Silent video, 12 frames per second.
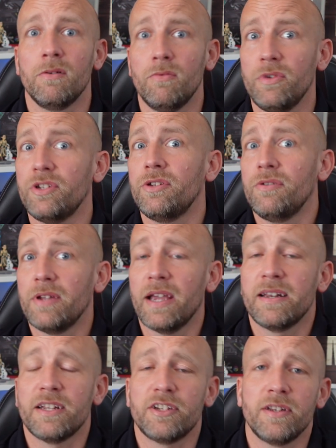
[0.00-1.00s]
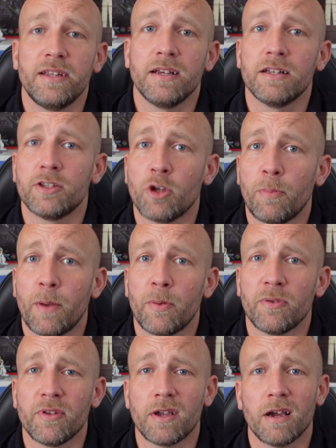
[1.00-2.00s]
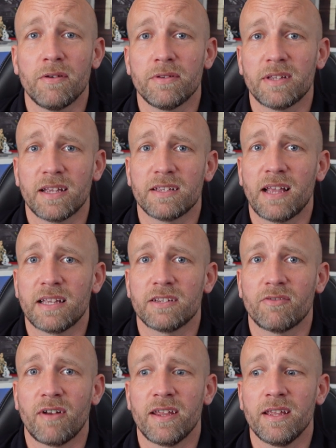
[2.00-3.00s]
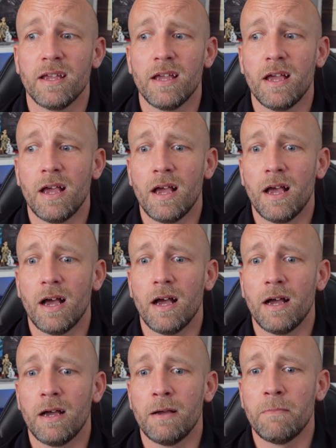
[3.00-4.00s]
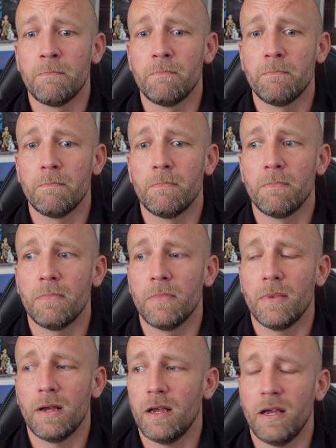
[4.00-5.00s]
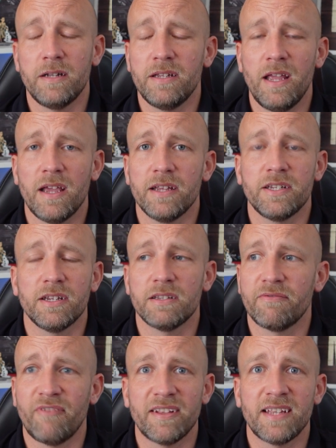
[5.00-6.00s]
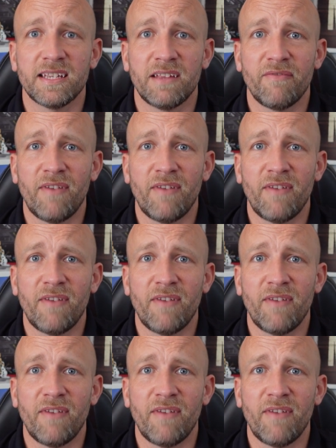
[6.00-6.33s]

which you can actually top up on the go, so that's great. And yeah, it's just fantastic